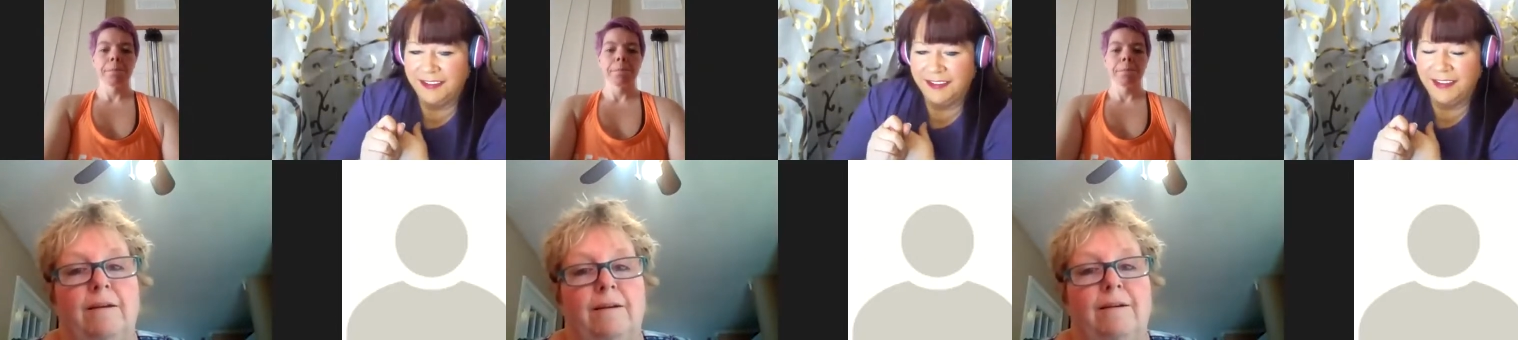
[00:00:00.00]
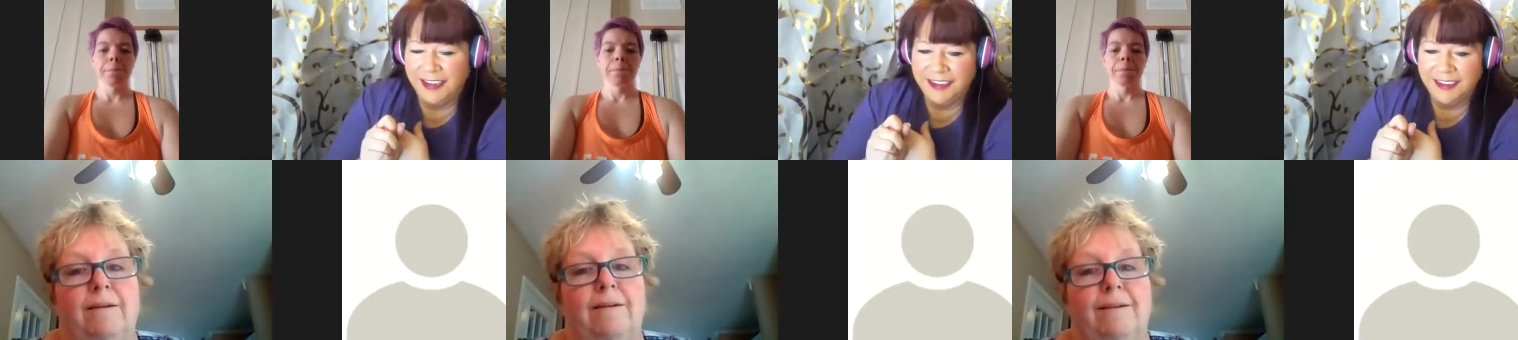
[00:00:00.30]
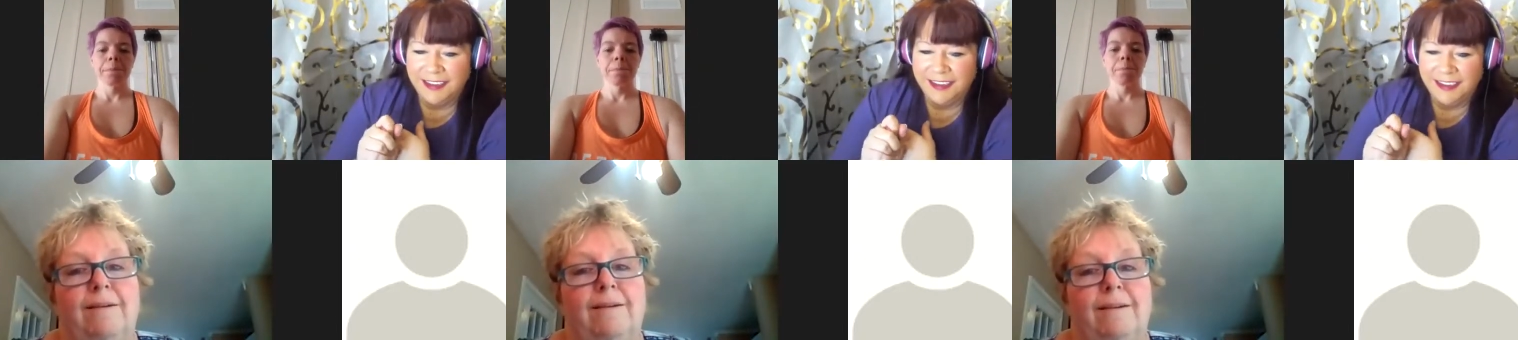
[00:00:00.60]
Speaker 1: Go ahead.
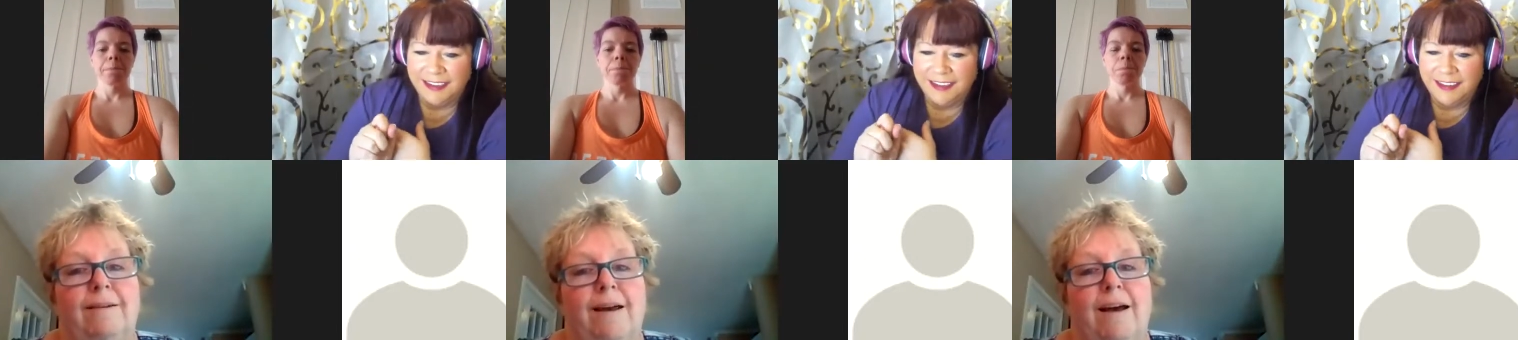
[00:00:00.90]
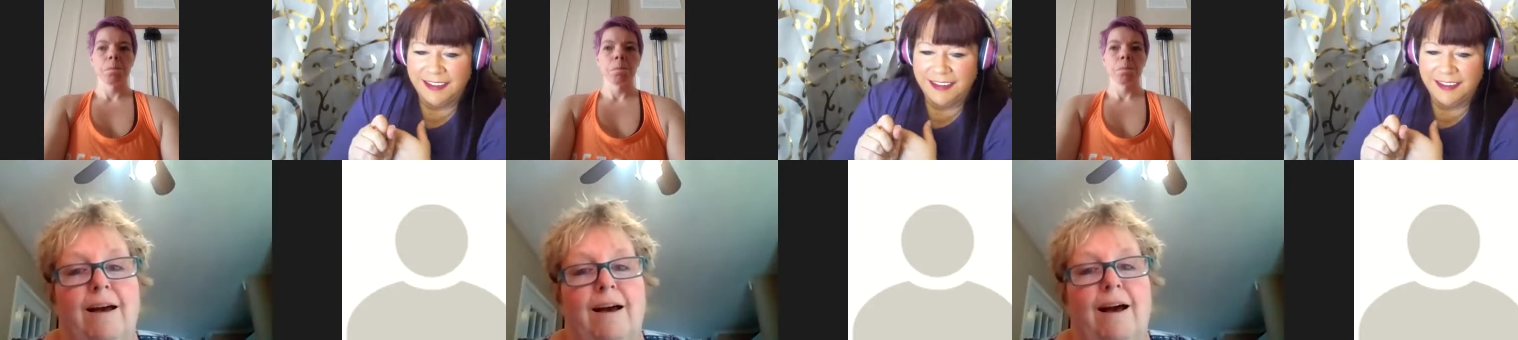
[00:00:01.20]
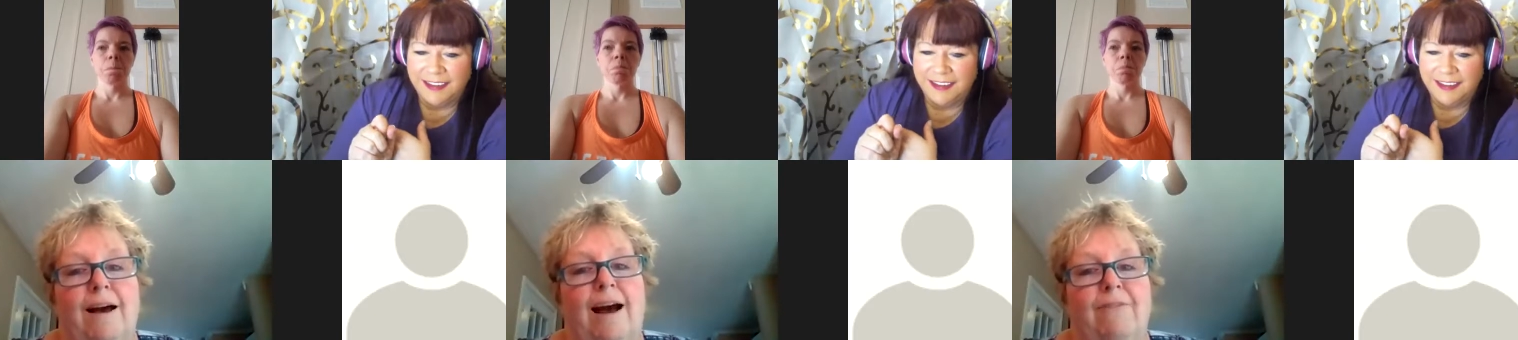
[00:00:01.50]

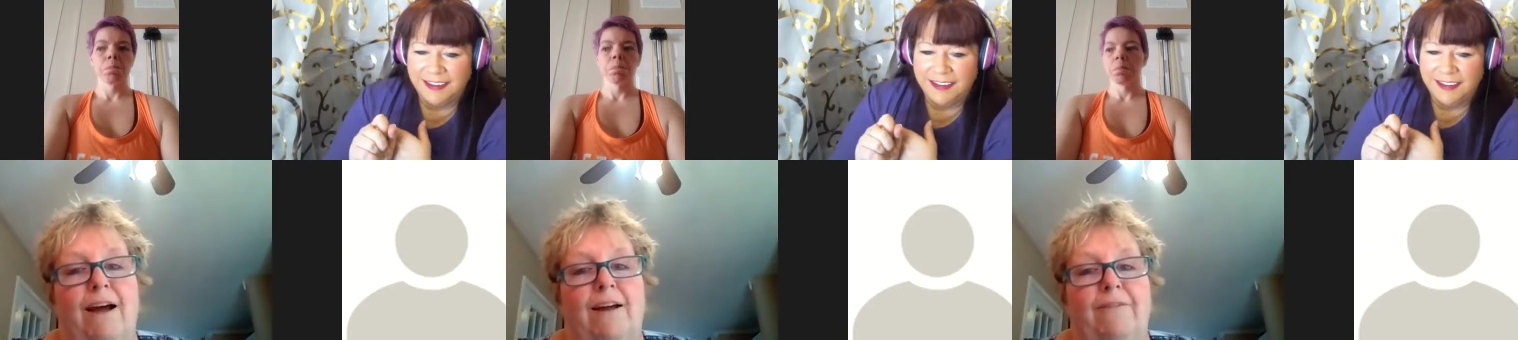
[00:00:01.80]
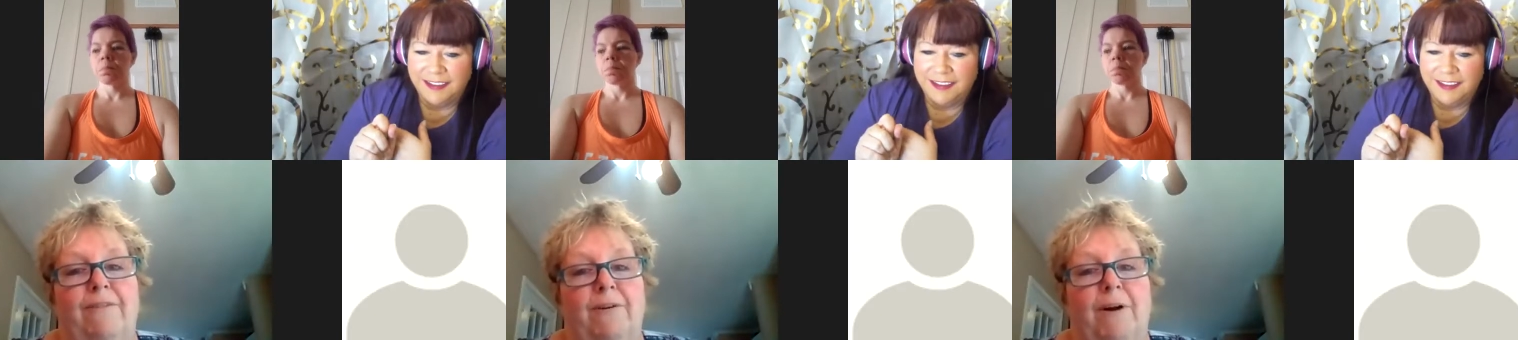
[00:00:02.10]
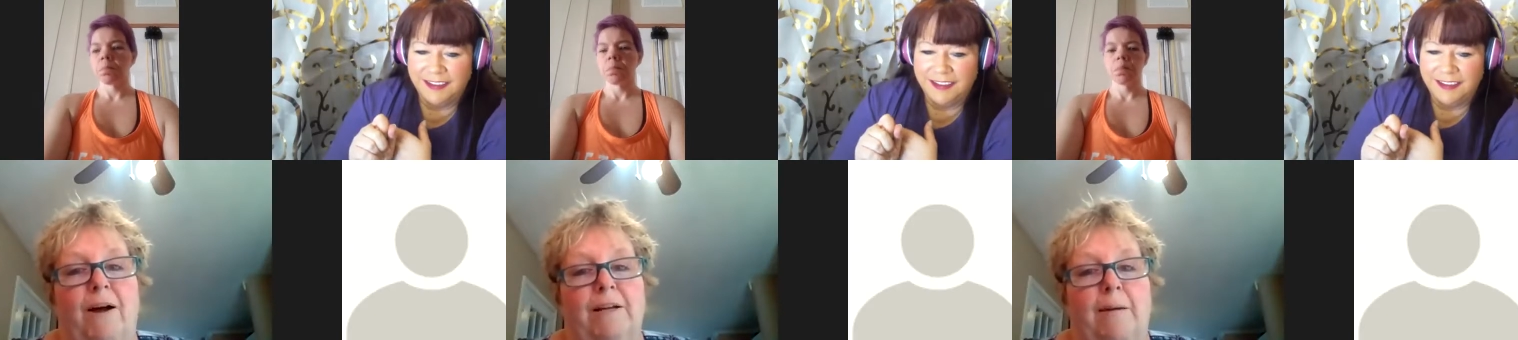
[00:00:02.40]
I've gotten a phone call to
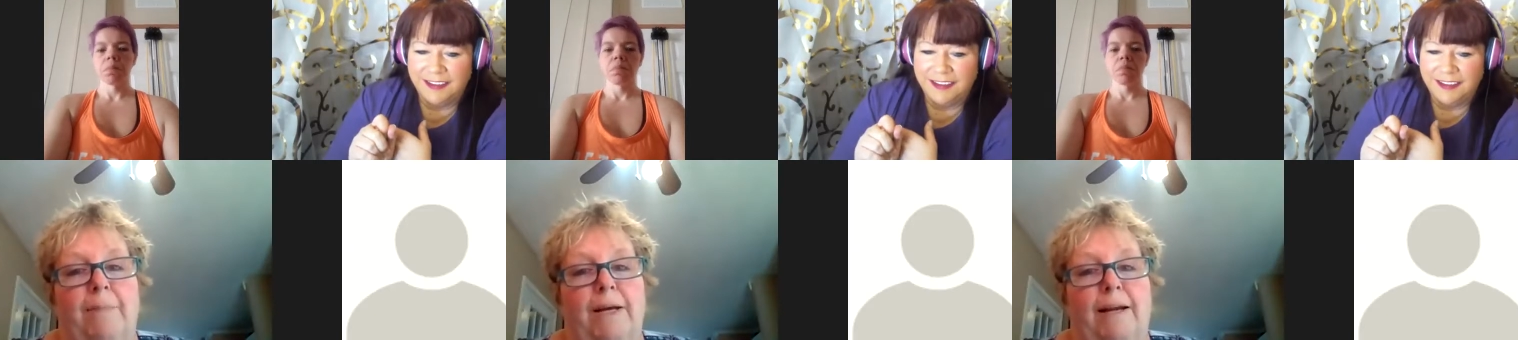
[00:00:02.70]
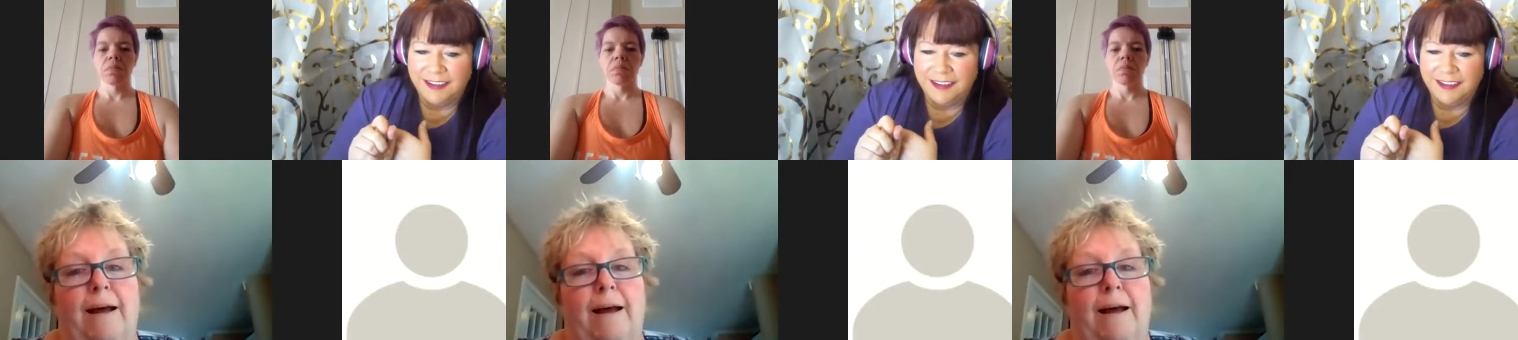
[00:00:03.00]
come pick it up,